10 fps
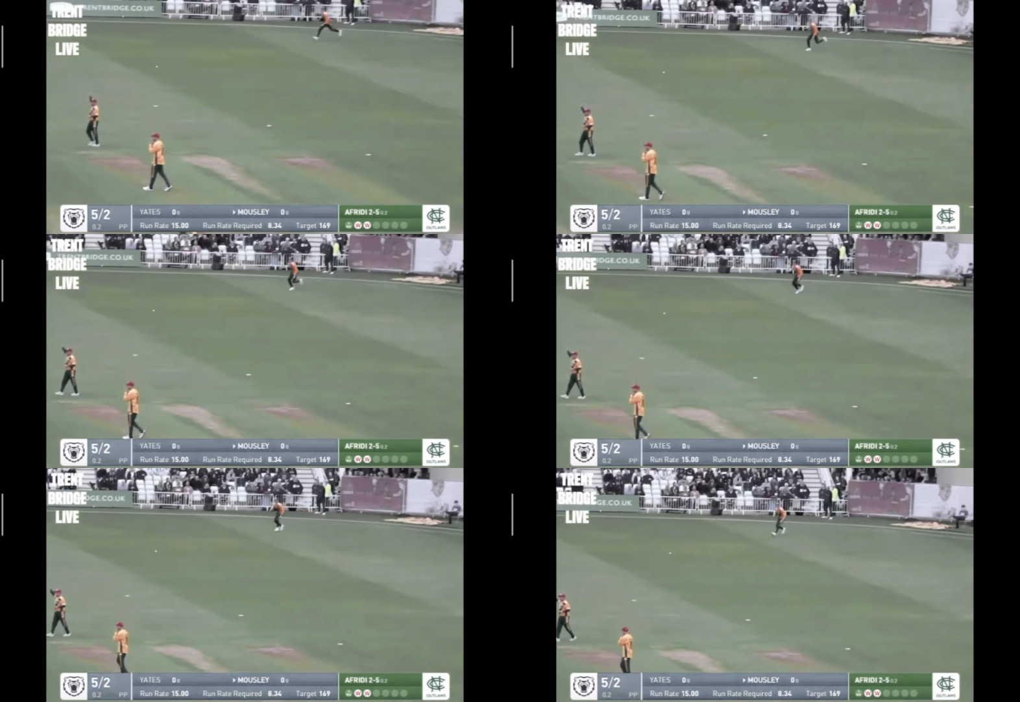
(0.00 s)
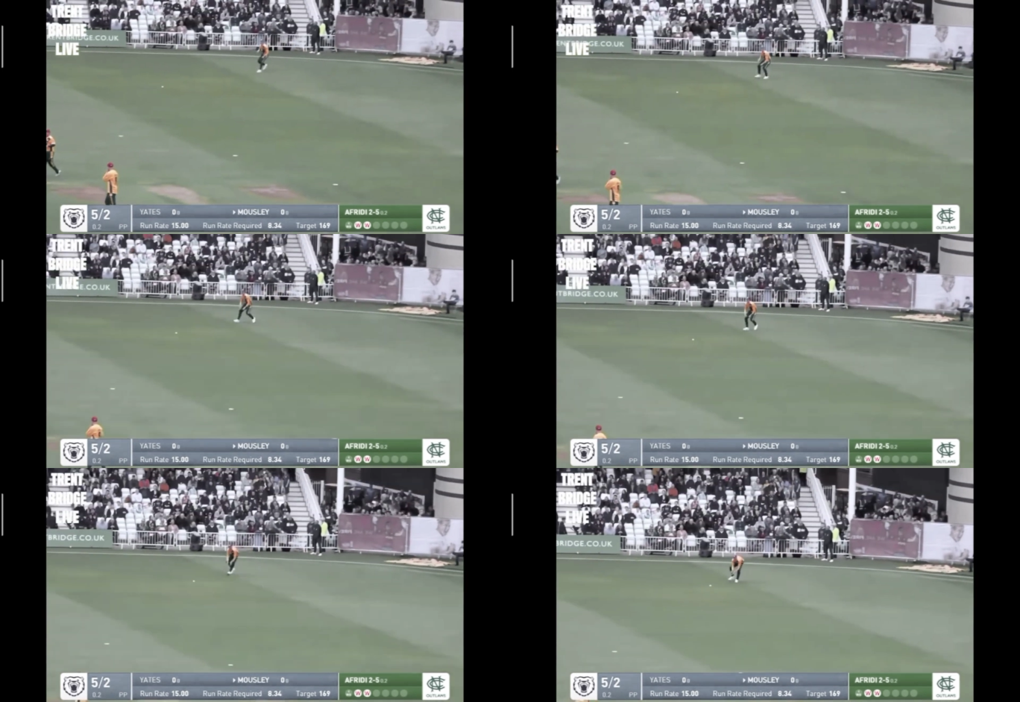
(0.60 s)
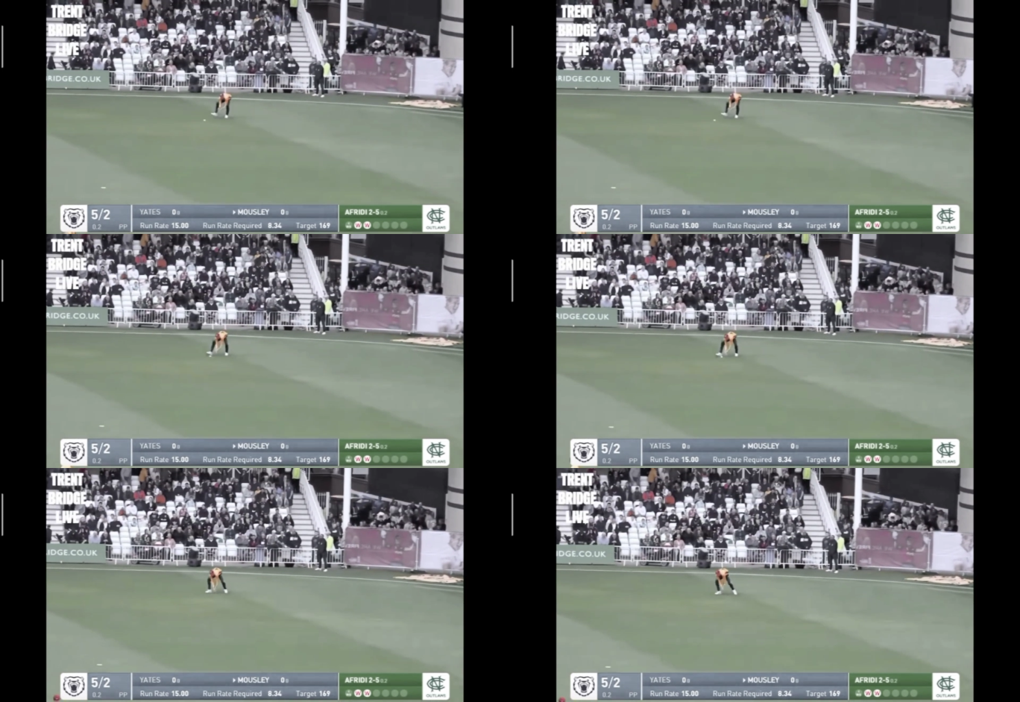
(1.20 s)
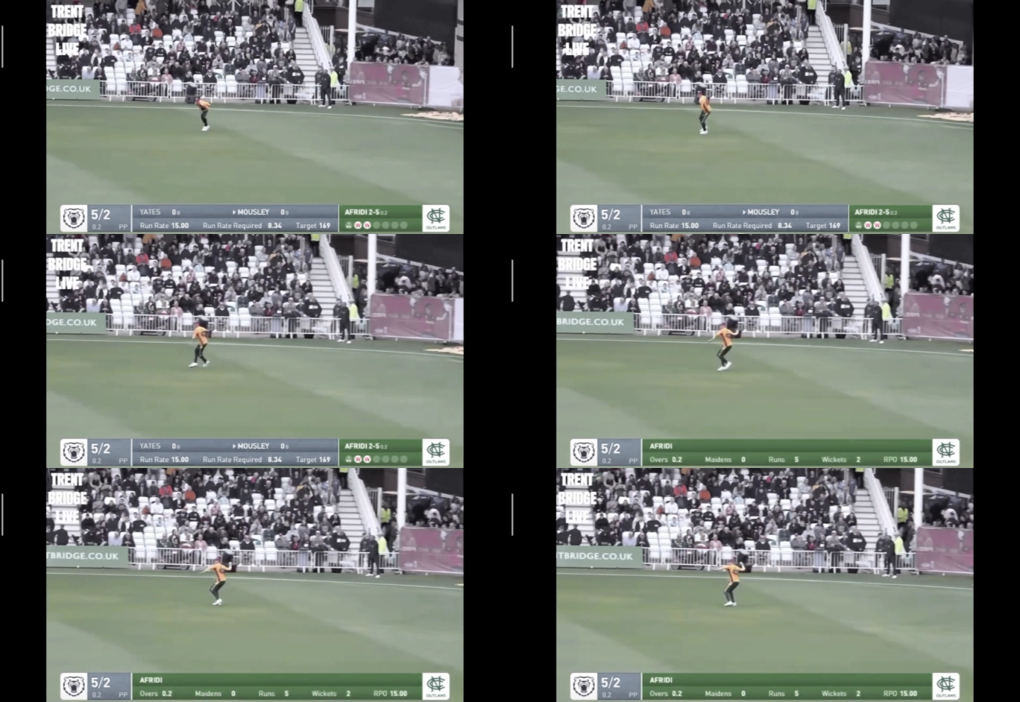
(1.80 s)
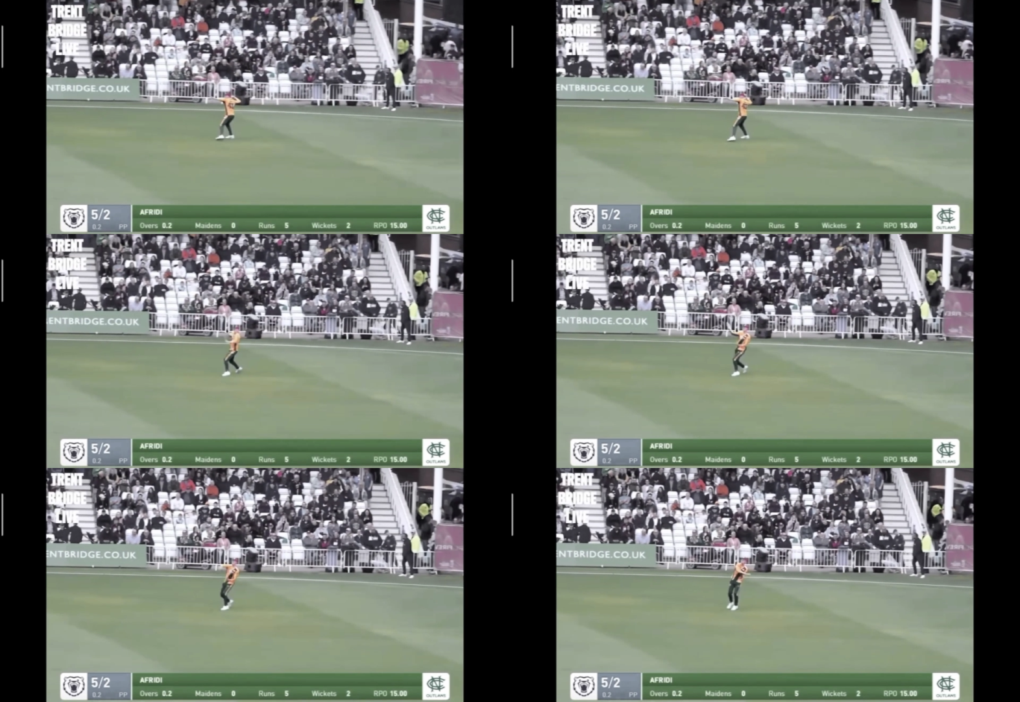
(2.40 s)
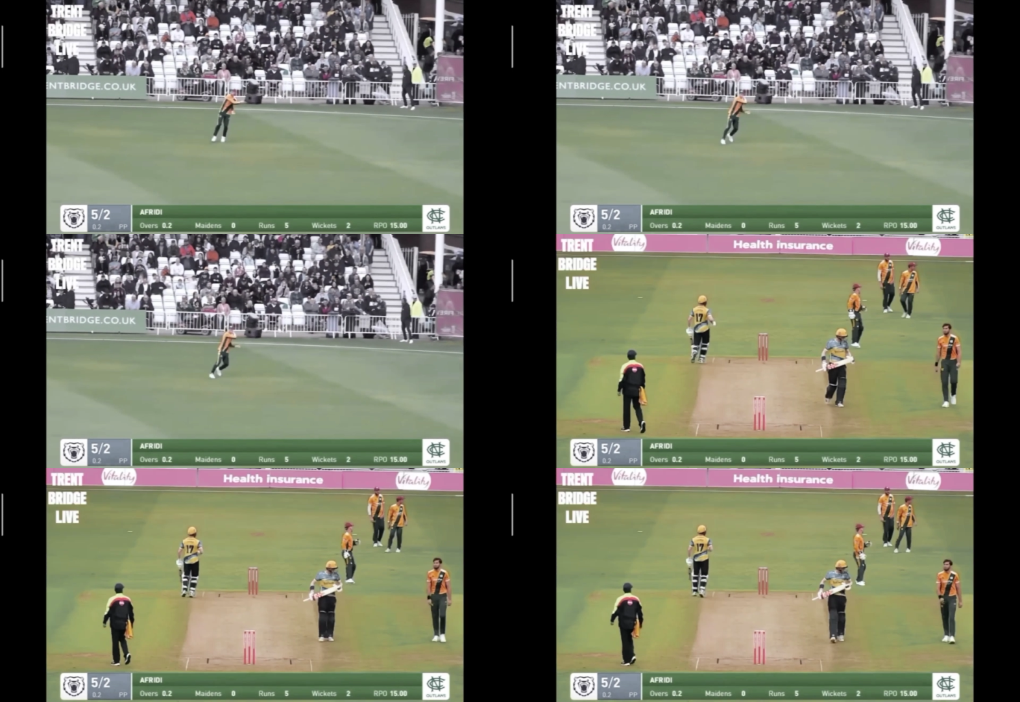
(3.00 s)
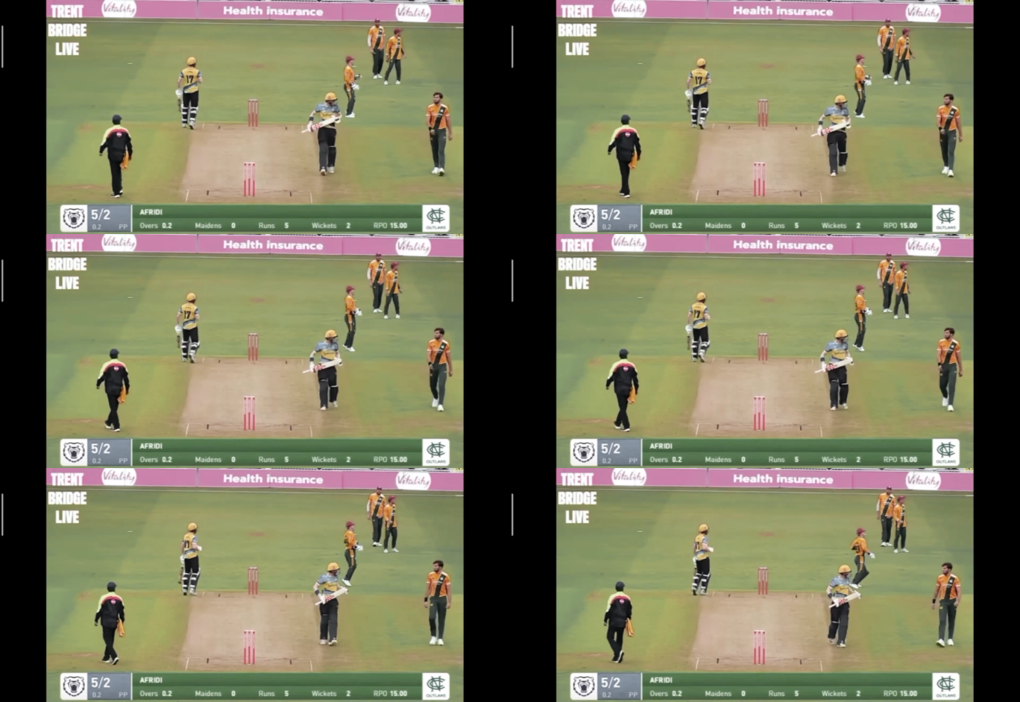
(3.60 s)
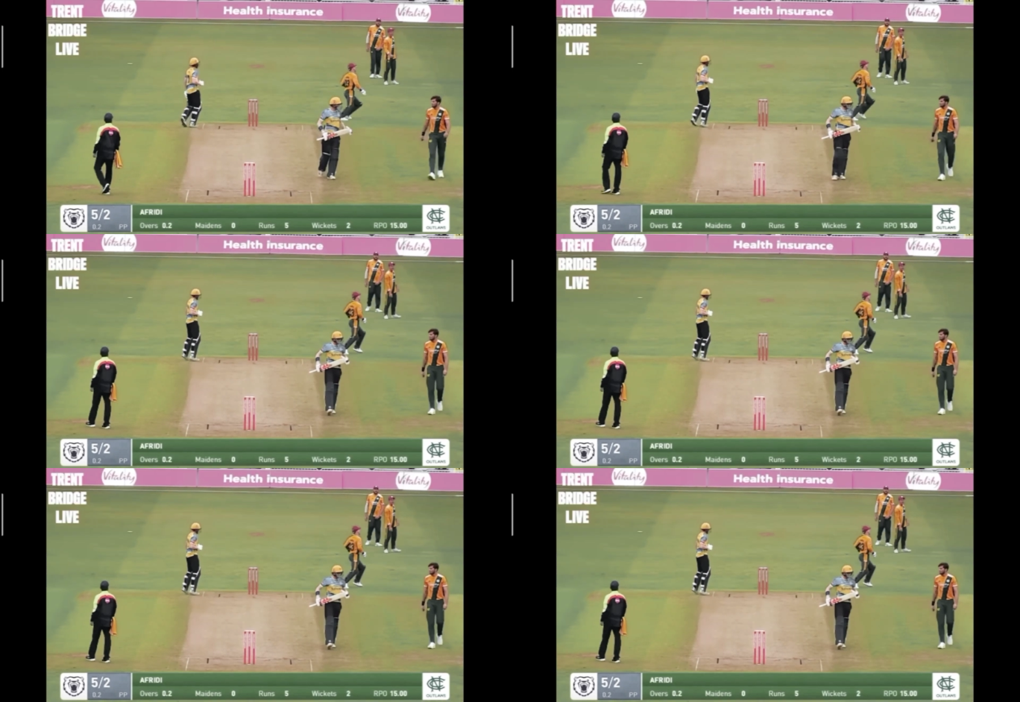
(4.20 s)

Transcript: No face is visible, so there are no lips to read.